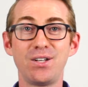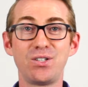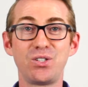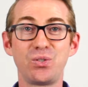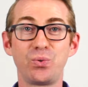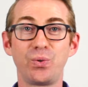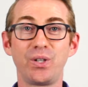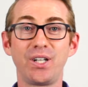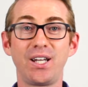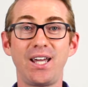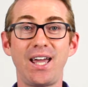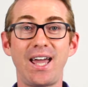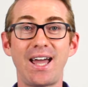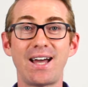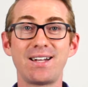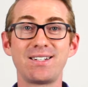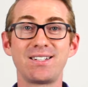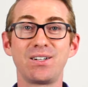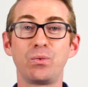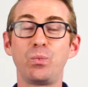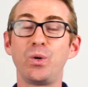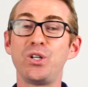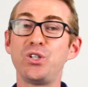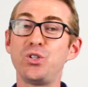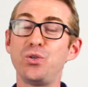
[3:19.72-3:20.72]
To
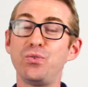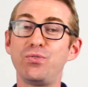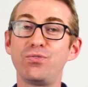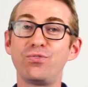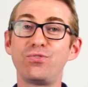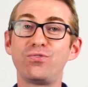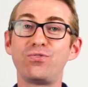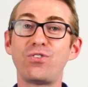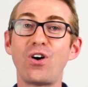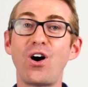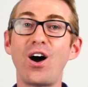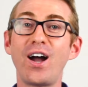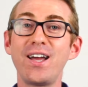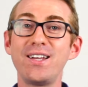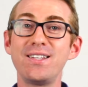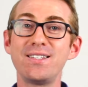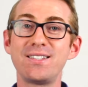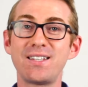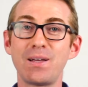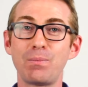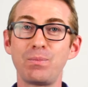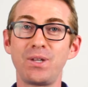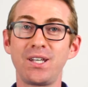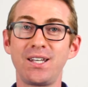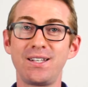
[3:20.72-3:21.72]
encounter, when you find
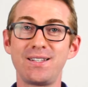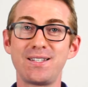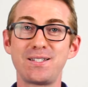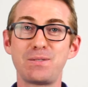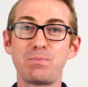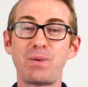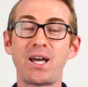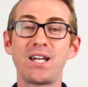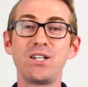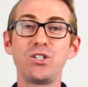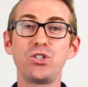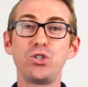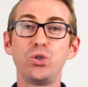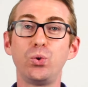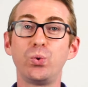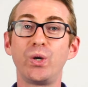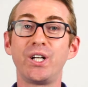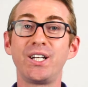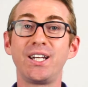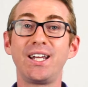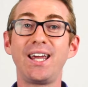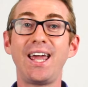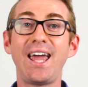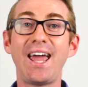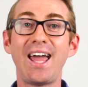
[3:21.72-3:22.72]
something in Spanish, you
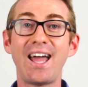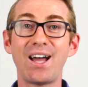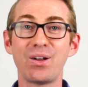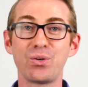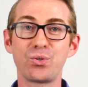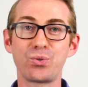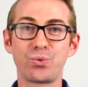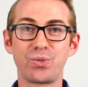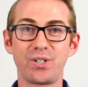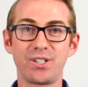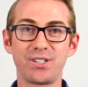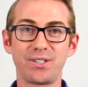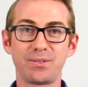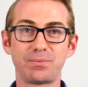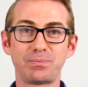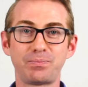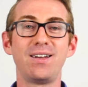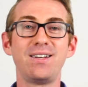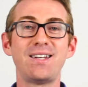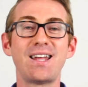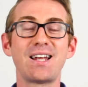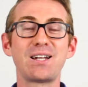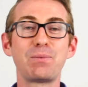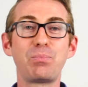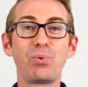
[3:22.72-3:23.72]
encounter it.
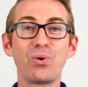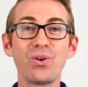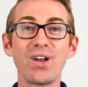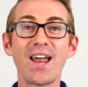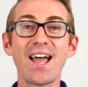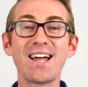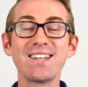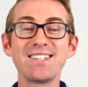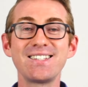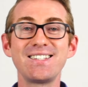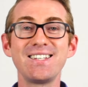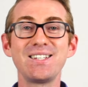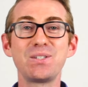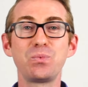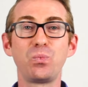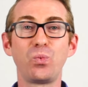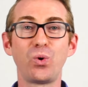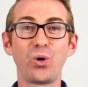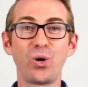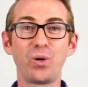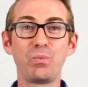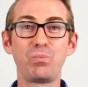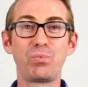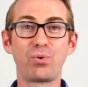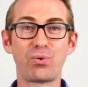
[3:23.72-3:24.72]
Now, to pronounce this
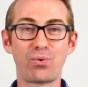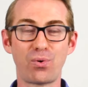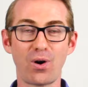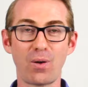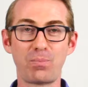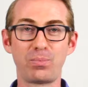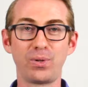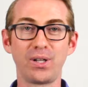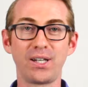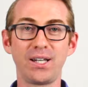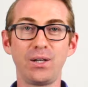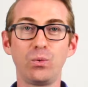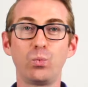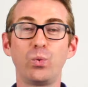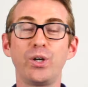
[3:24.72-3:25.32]
word properly,